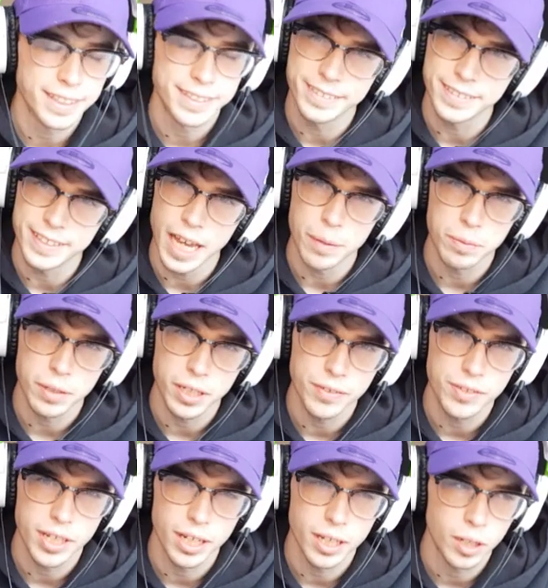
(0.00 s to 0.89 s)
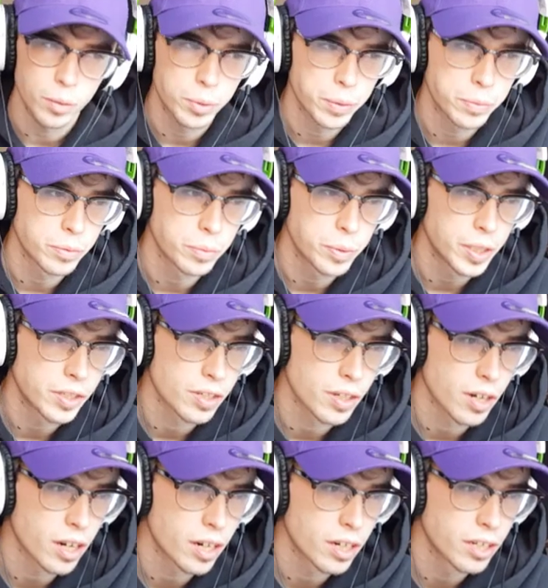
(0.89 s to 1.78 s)
Depth leaves a little bit to be
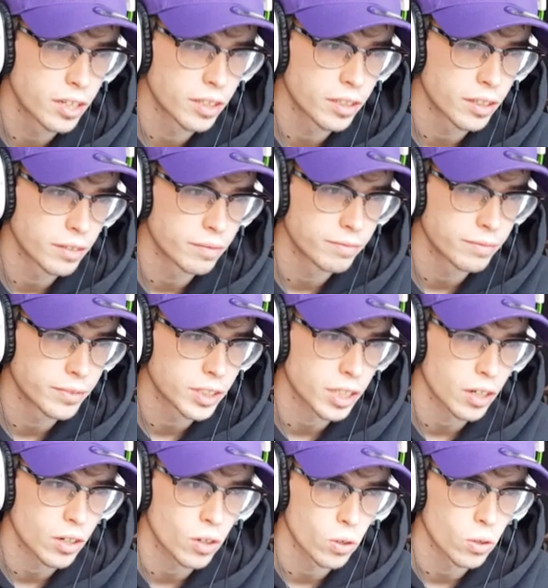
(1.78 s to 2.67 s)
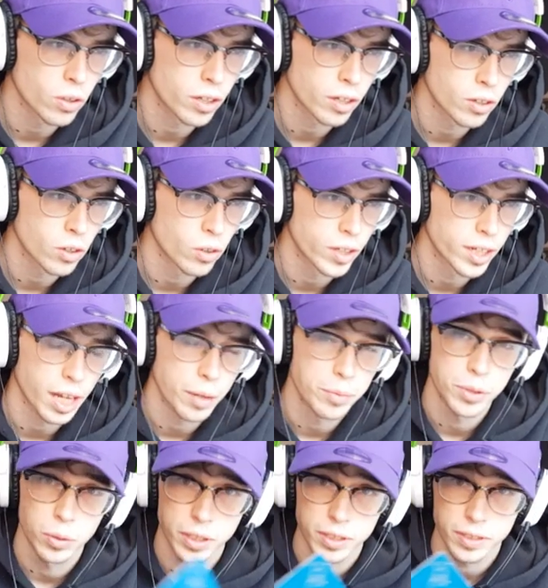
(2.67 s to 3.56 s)
desired. He's got Corey
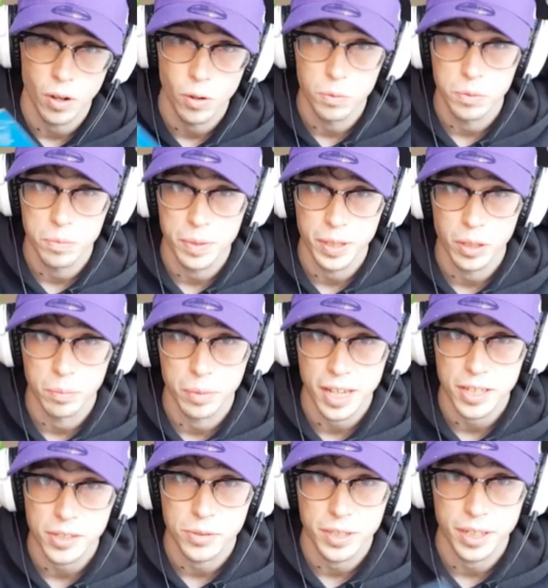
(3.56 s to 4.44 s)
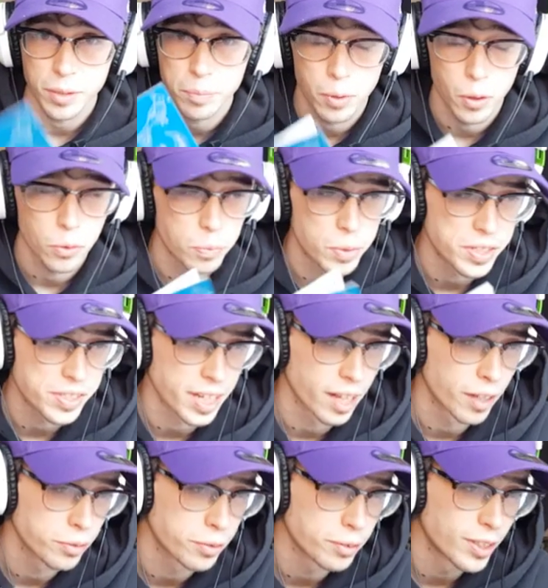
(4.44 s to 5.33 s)
Clement, who I told him to pick up last week. I boned
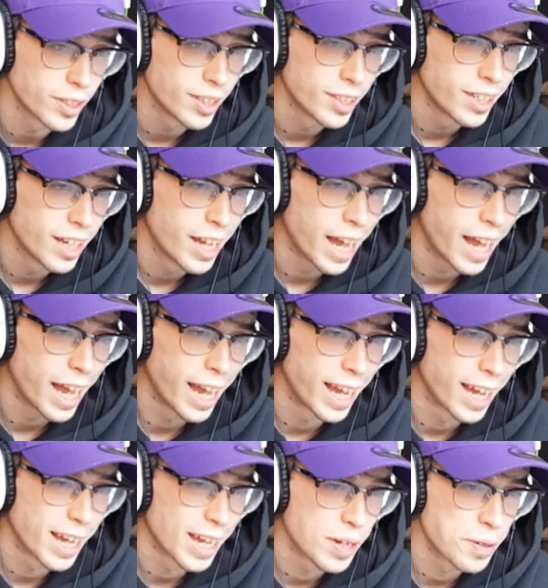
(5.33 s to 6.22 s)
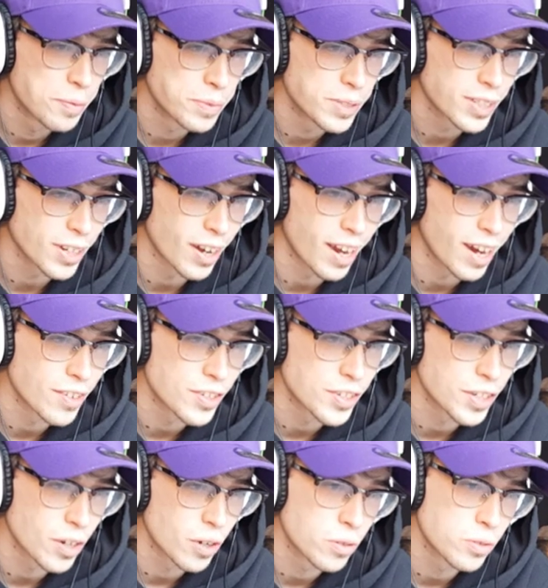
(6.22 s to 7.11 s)
myself. He's got Aaron
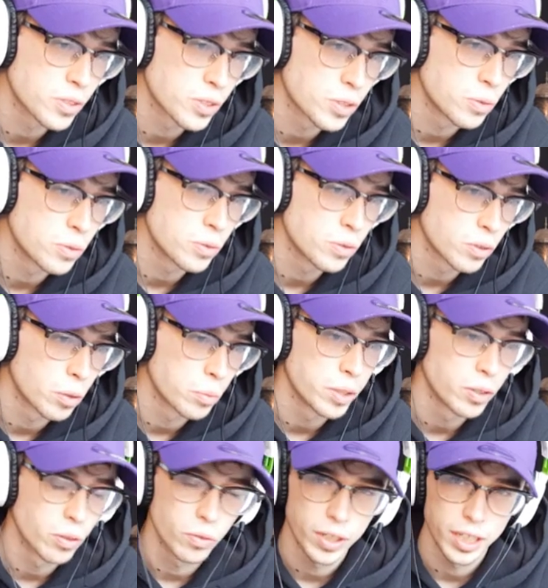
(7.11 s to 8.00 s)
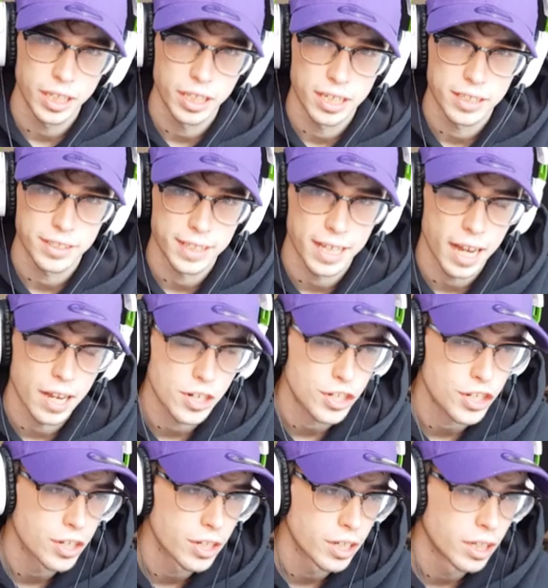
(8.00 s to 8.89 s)
Jones, who could be a really nice
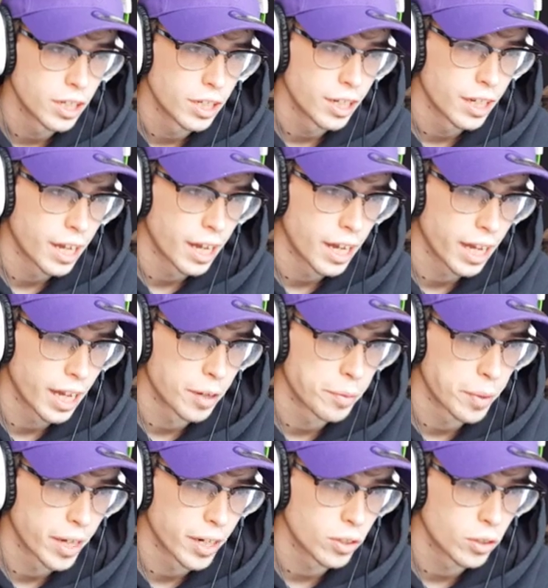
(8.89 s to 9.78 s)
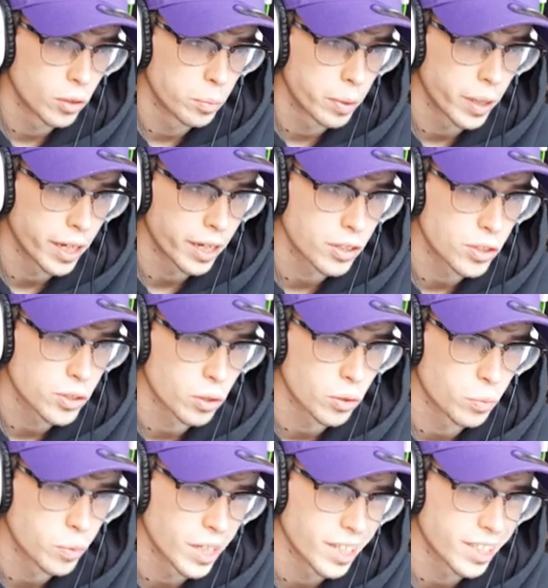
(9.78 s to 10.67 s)
stash. And a good pick.
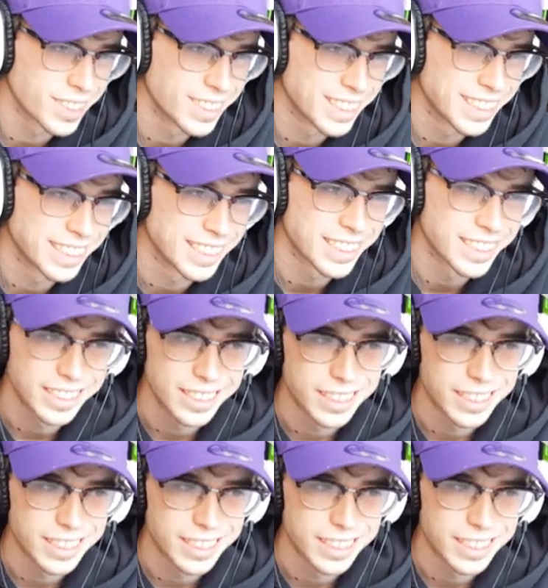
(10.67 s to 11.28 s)
Jordan Wilkins.